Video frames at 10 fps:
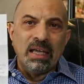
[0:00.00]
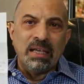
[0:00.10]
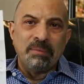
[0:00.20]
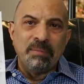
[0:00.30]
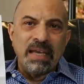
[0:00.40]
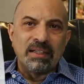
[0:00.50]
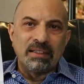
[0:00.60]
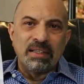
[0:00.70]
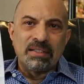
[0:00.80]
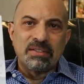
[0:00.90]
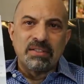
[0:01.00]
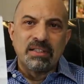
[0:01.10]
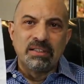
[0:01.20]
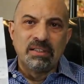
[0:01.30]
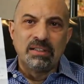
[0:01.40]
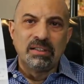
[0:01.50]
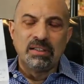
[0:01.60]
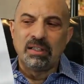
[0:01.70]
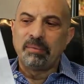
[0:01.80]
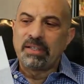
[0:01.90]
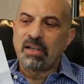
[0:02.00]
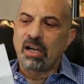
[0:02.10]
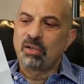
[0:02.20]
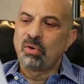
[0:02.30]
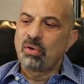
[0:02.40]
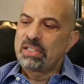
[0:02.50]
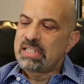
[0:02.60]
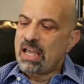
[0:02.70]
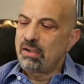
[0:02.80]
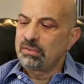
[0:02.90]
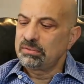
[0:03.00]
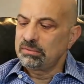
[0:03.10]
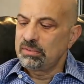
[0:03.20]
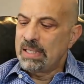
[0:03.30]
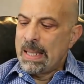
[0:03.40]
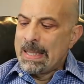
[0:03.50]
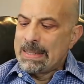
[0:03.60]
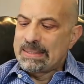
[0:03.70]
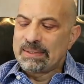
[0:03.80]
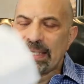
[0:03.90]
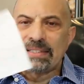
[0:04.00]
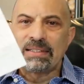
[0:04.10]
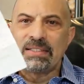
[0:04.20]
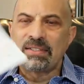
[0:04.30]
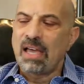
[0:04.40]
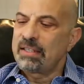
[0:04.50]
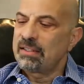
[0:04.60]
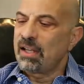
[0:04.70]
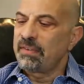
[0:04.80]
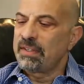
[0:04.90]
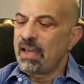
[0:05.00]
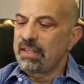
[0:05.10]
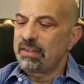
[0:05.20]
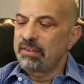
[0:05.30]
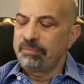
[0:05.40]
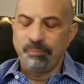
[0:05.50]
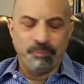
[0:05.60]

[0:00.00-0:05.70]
and made a list. My daughter wrote it down, and Leslie signed it on the 9th.